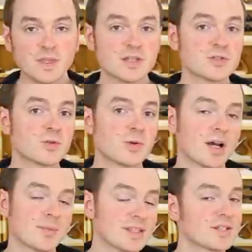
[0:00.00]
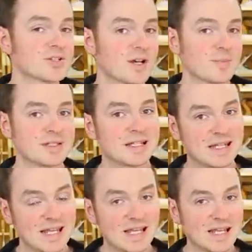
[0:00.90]
So I'm in the shop
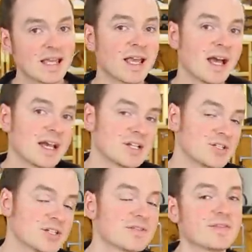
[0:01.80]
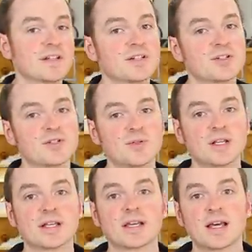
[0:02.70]
today. I just finished
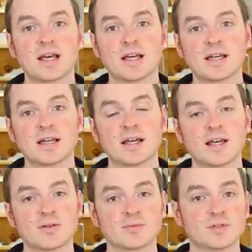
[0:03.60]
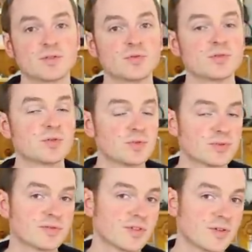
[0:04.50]
shooting a, uh, a, new tool
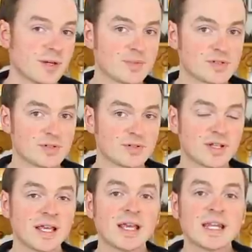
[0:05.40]
review episode.